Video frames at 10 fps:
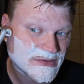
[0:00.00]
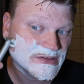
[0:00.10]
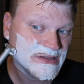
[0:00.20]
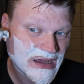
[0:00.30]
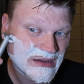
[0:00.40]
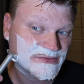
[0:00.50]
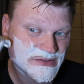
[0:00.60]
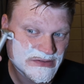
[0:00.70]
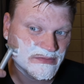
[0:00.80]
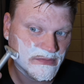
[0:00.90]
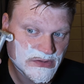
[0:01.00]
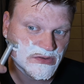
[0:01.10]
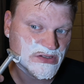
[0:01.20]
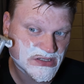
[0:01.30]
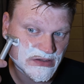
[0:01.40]
well, you have to
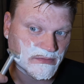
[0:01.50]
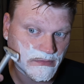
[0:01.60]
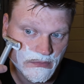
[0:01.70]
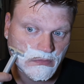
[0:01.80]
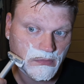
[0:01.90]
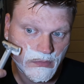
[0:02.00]
do some